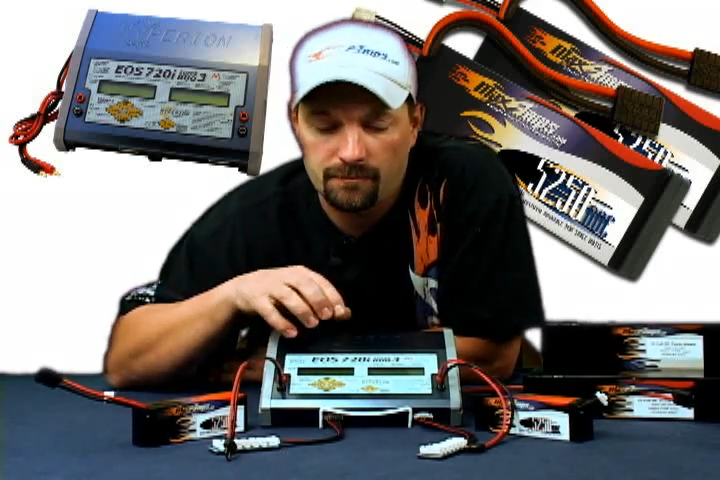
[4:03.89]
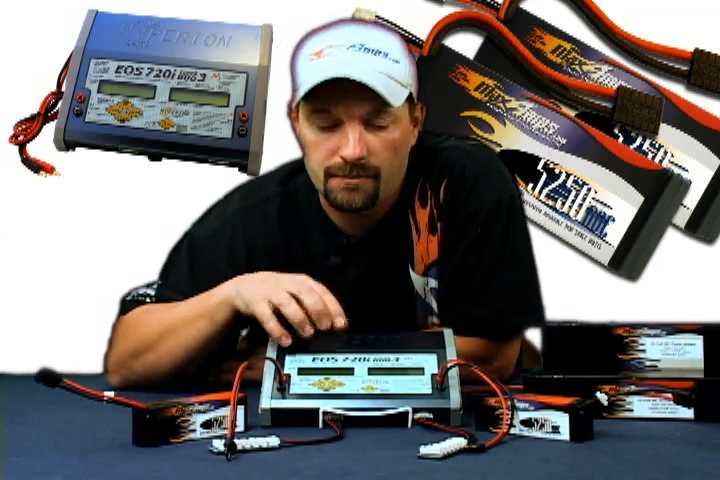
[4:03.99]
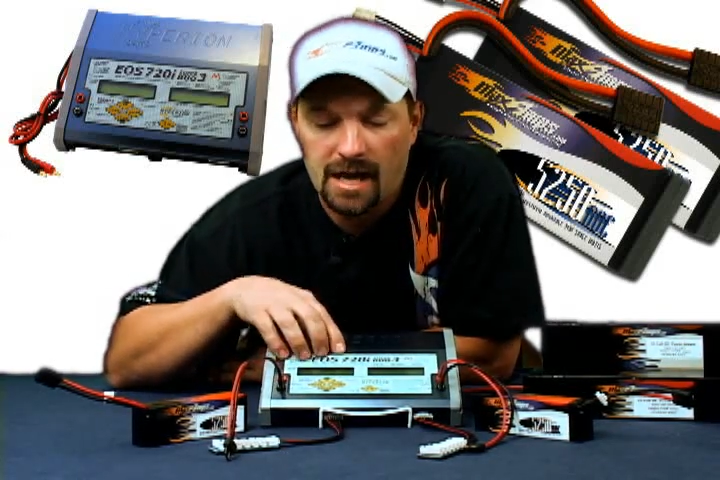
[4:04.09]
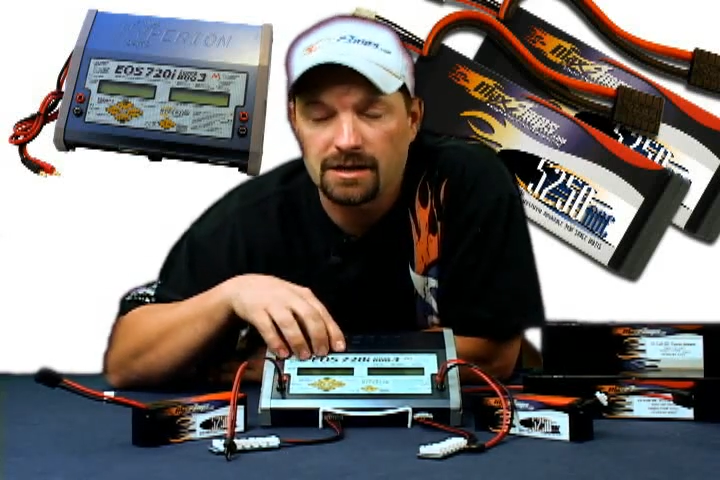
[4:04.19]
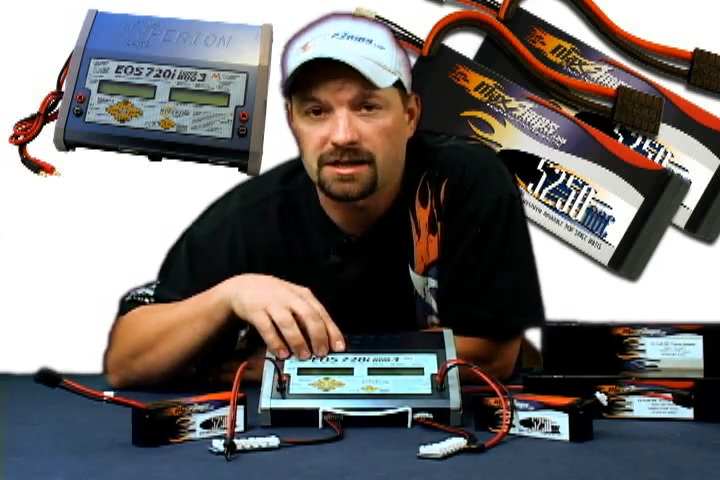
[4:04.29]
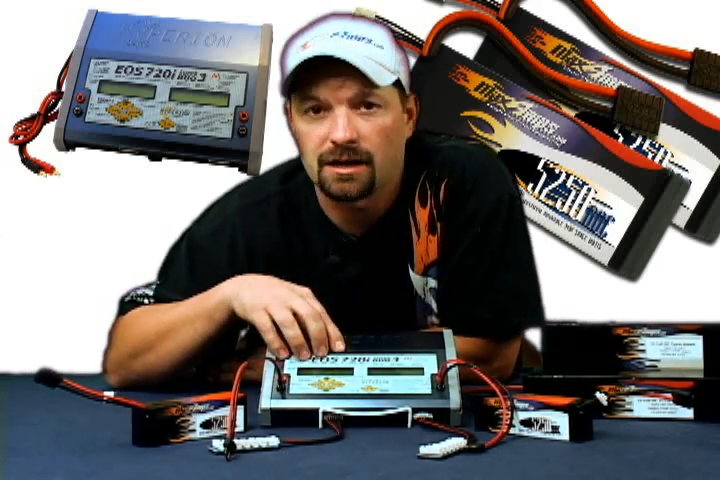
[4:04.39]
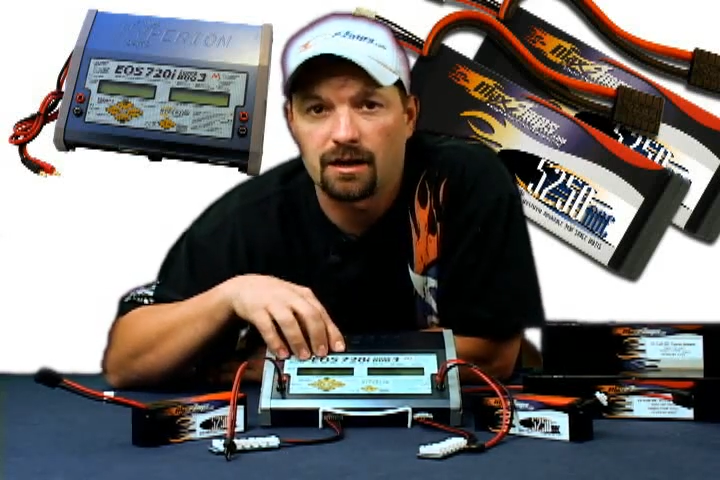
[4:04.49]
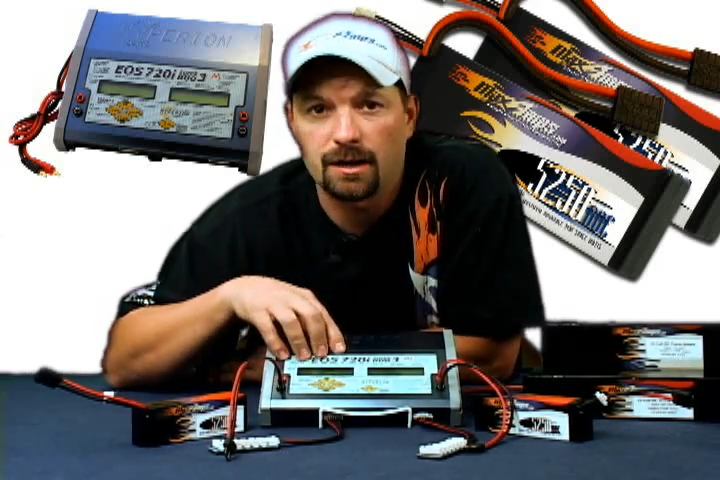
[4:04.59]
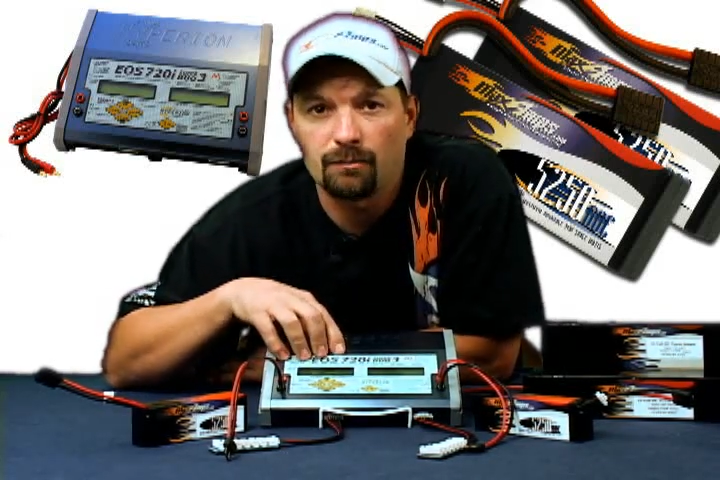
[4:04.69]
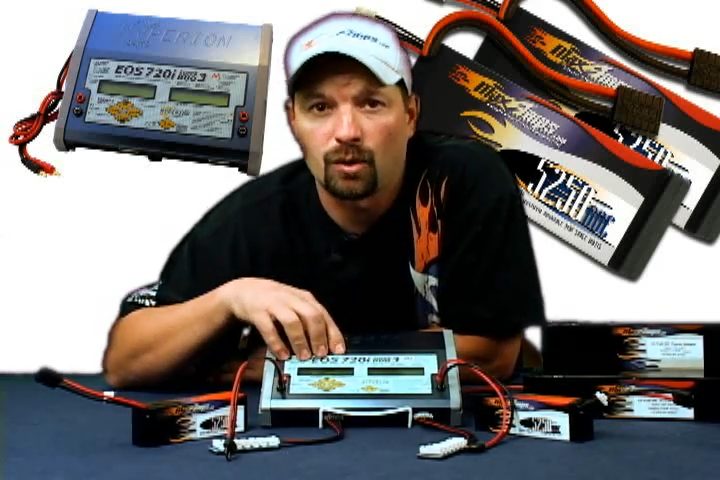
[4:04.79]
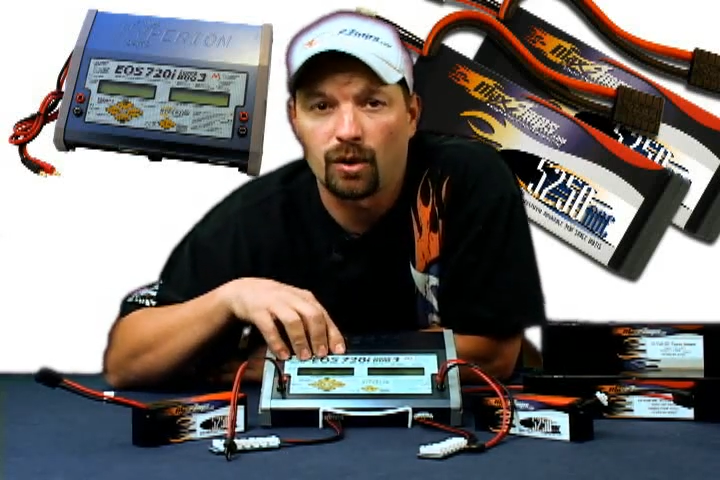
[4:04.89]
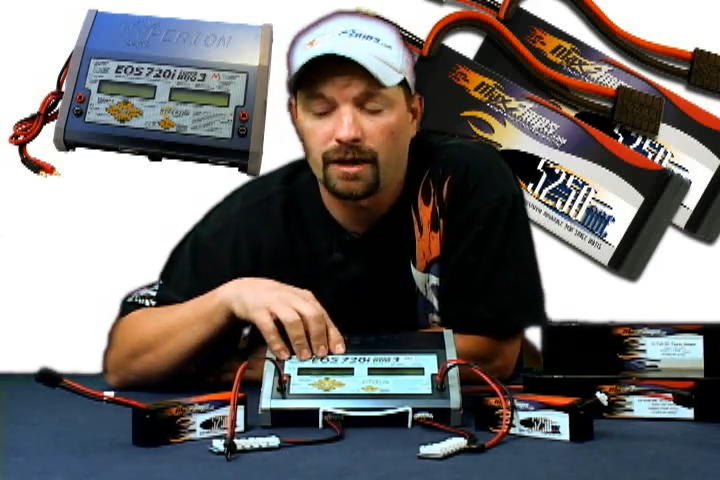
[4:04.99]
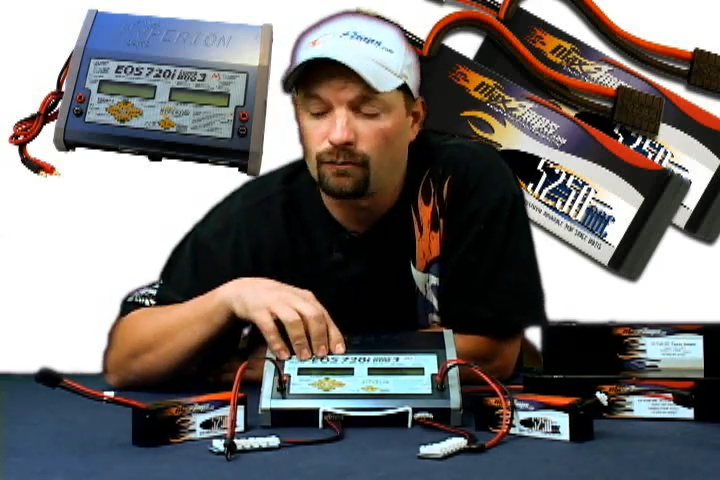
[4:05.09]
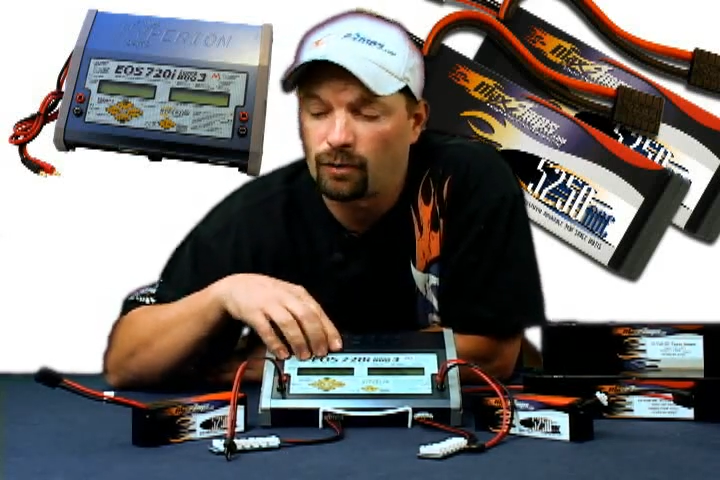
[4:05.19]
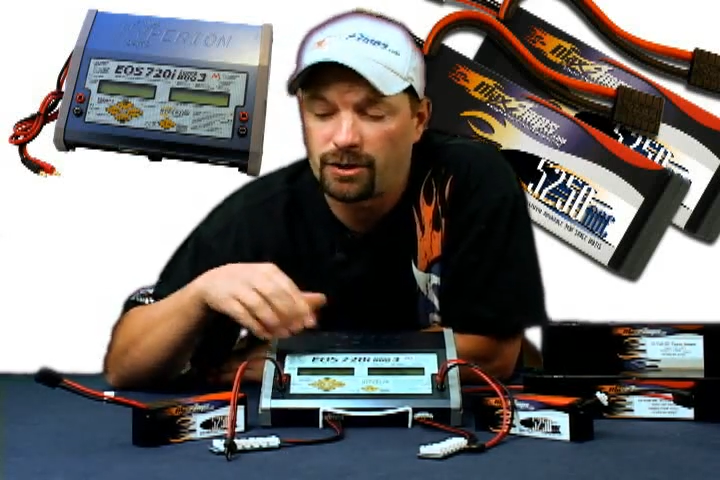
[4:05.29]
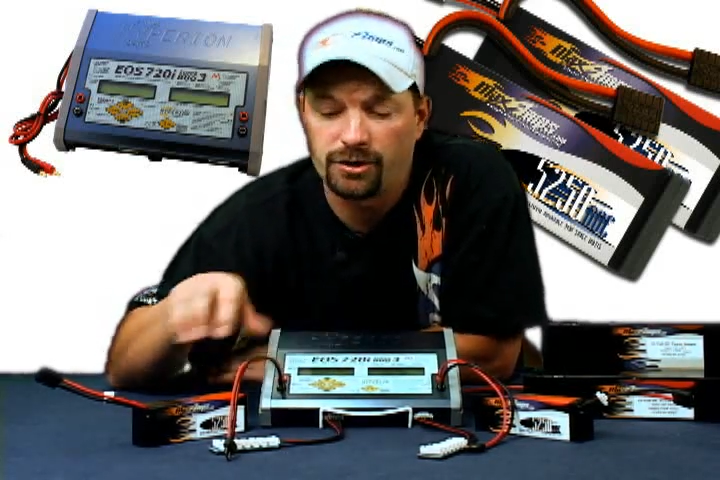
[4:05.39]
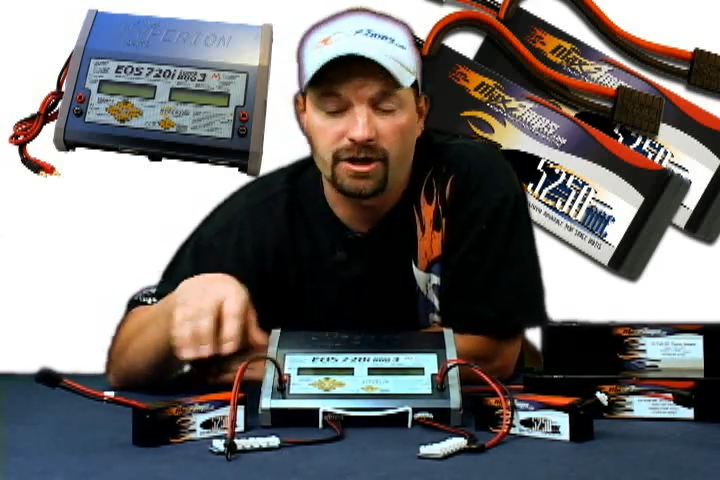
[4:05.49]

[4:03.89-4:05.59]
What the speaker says: main starting point when you're